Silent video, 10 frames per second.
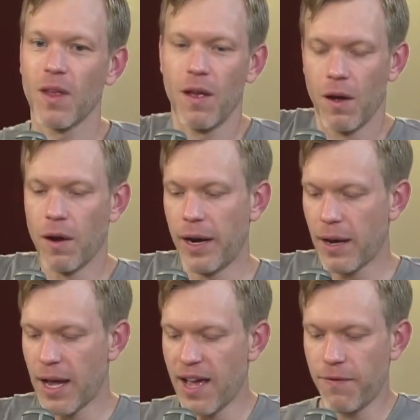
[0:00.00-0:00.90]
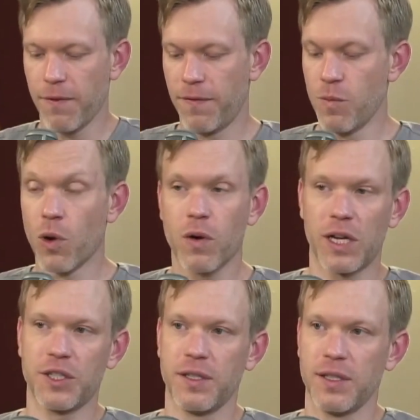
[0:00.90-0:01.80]
All right, I have a few more
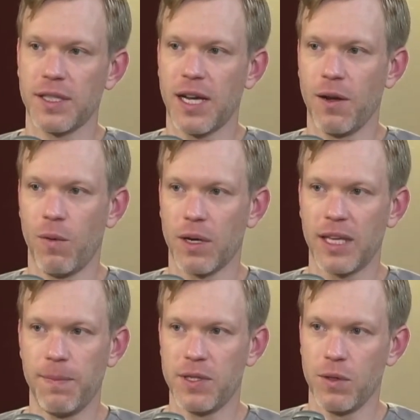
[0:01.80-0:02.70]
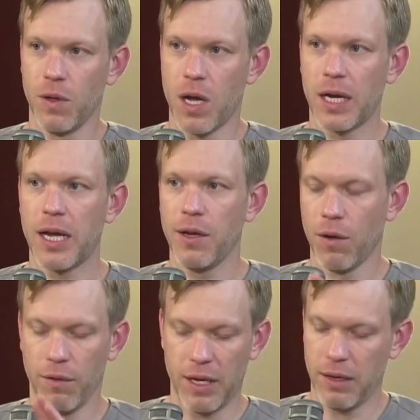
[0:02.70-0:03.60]
questions. I don't want to keep you too long. I
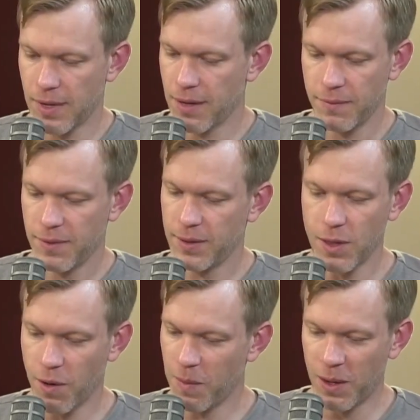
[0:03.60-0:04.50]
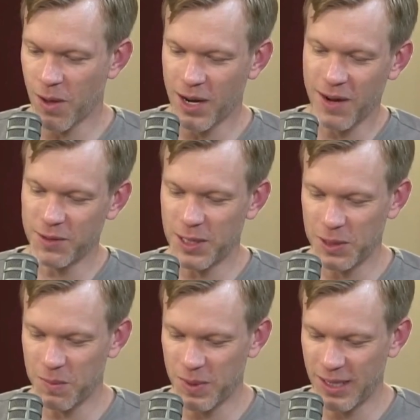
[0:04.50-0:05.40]
know that this has already been a long
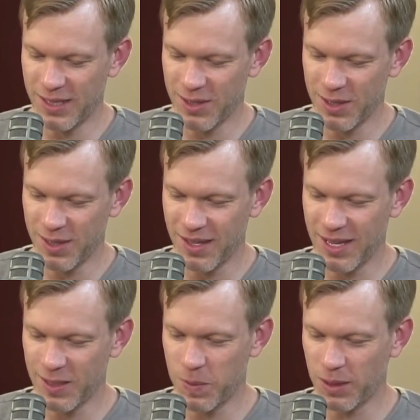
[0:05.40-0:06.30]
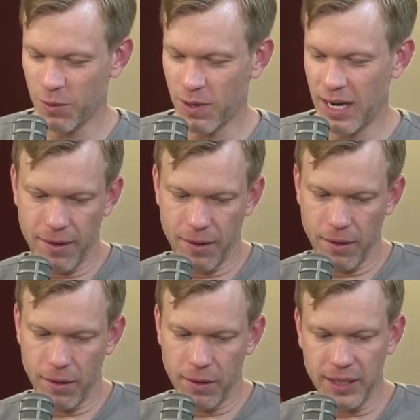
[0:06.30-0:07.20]
conversation, but oh, it's, no just, worries. it's been great.
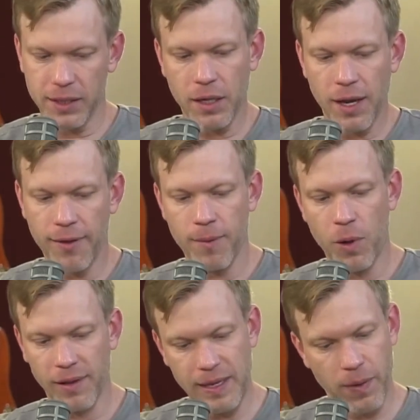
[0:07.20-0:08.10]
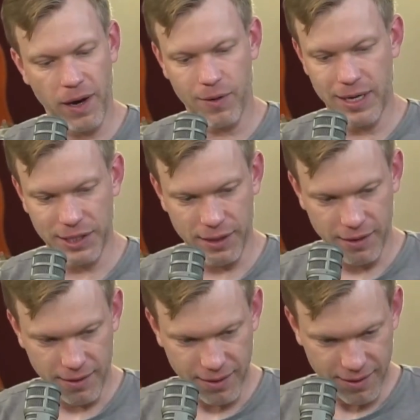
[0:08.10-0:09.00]
This is another multi-part
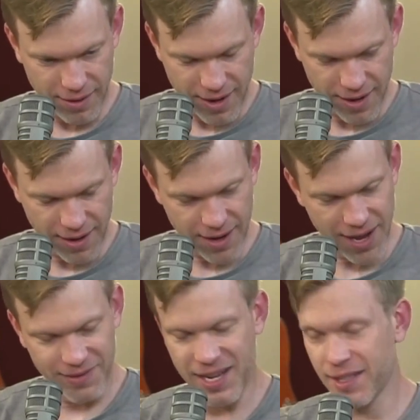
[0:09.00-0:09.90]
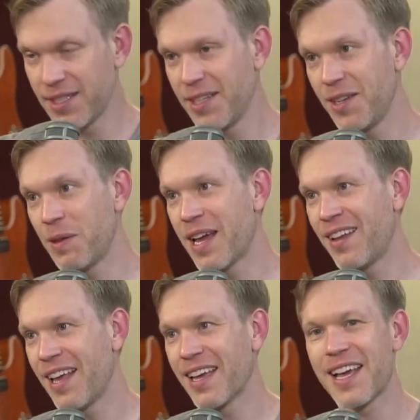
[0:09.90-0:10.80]
question. I have a tendency to do
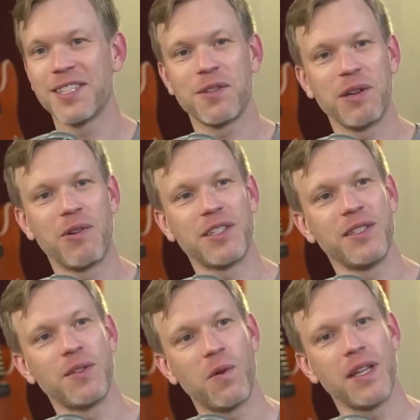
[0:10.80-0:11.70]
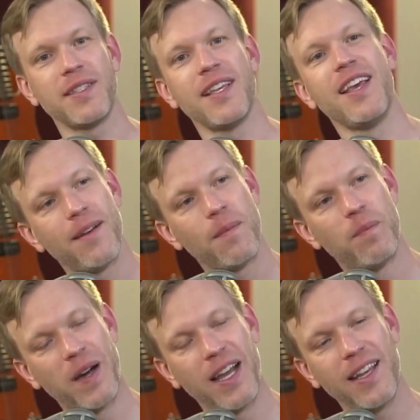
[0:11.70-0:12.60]
that, like ask three questions at once. Yep.
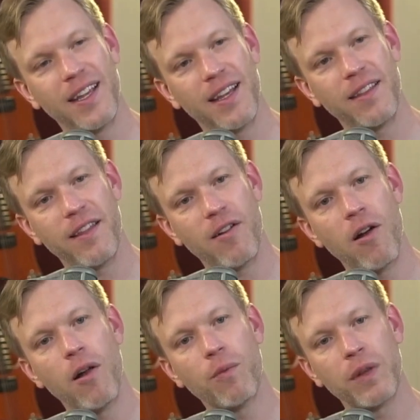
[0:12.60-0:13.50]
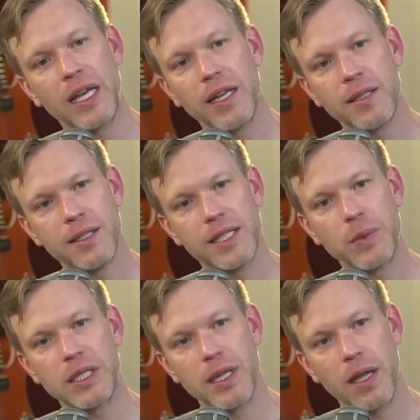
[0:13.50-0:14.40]
But they're all related to
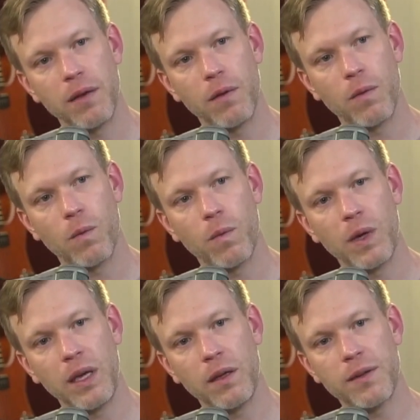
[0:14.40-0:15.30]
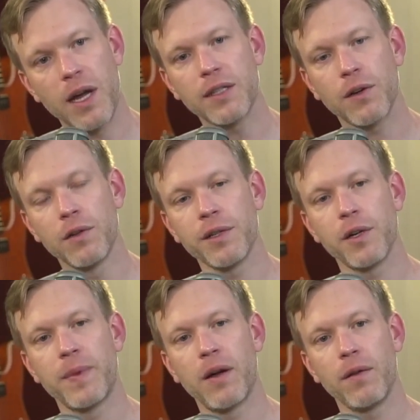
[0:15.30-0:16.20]
some extent we talked
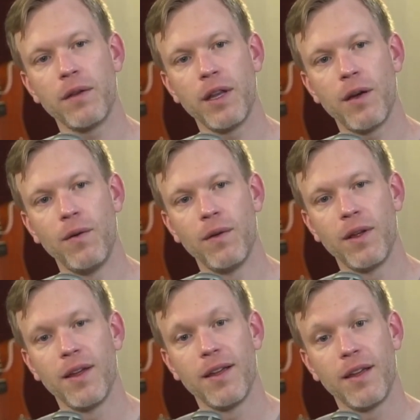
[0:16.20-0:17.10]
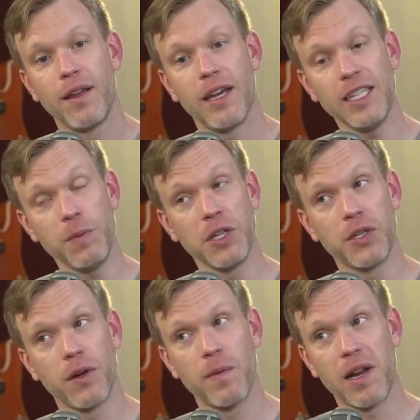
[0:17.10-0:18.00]
earlier about, you know, it's been a
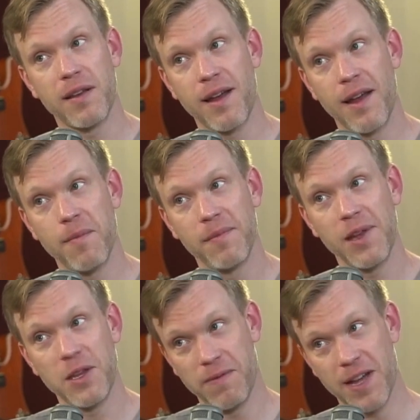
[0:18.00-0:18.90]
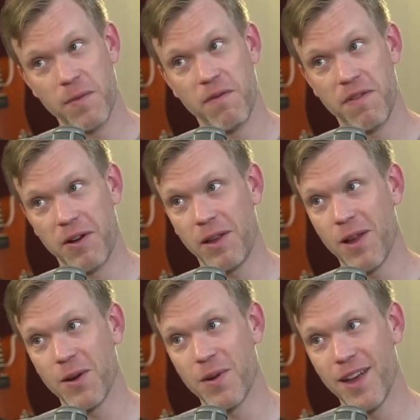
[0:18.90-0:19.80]
short amount of time and you've come a very
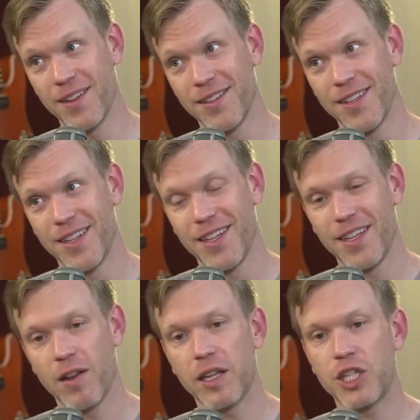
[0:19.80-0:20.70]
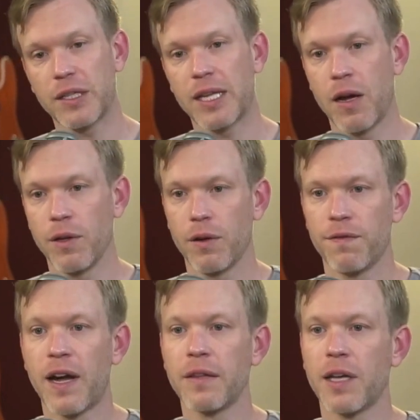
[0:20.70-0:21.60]
long way. You know, I checked out your
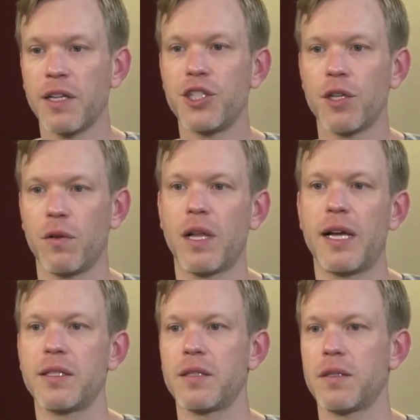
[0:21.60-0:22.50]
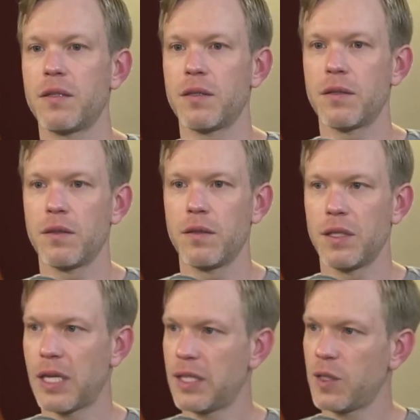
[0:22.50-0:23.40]
Fine Line show last
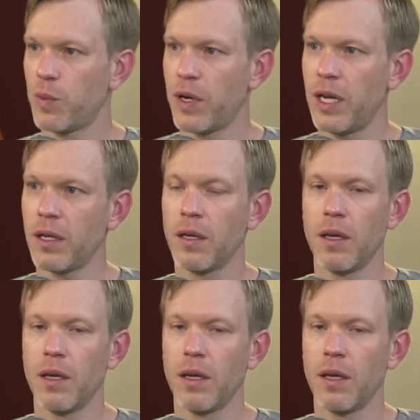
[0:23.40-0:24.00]
this last spring.